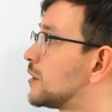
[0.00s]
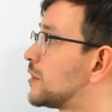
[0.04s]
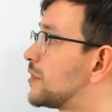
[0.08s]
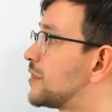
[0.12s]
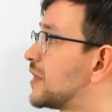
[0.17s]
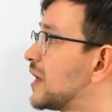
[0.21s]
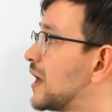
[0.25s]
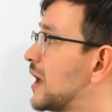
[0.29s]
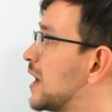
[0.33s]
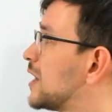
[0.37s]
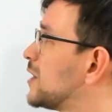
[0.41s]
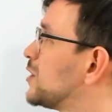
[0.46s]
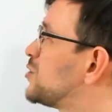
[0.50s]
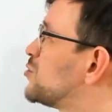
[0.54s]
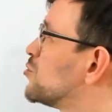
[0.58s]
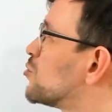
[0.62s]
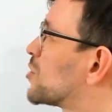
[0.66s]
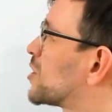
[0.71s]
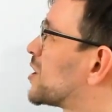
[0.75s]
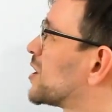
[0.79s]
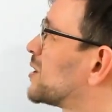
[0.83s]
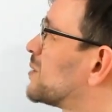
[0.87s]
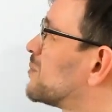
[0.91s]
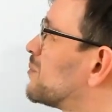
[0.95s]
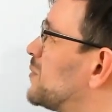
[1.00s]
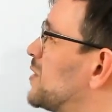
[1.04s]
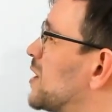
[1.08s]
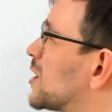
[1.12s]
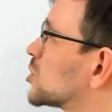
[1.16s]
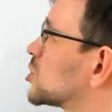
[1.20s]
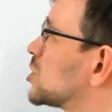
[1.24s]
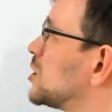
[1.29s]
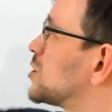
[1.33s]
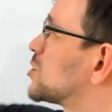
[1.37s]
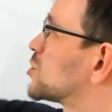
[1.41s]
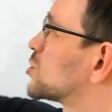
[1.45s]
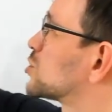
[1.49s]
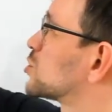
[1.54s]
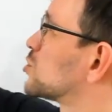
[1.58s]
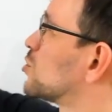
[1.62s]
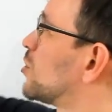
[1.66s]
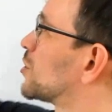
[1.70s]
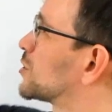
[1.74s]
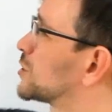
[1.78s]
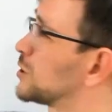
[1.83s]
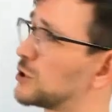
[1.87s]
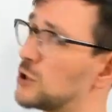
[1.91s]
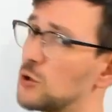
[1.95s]
then you can actually
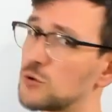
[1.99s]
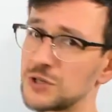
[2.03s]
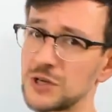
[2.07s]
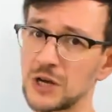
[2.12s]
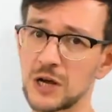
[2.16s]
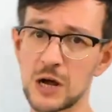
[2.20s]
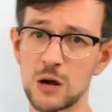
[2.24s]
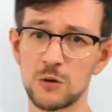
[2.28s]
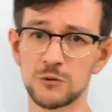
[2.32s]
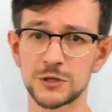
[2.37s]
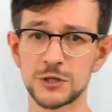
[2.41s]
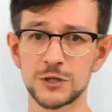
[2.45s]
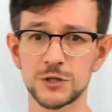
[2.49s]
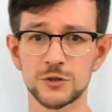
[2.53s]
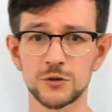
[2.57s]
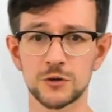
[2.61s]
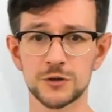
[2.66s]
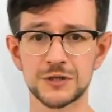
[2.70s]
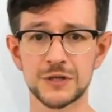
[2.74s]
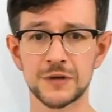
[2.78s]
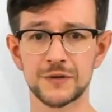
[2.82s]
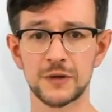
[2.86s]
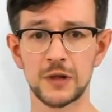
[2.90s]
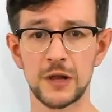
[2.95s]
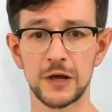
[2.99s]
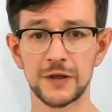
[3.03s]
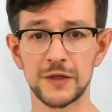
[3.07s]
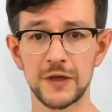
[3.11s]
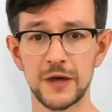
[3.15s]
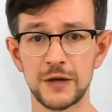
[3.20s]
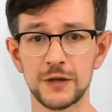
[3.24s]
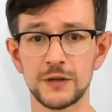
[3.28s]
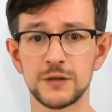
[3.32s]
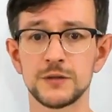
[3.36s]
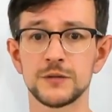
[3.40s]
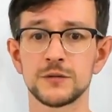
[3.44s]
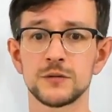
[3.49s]
sort it using count and sort, something like that.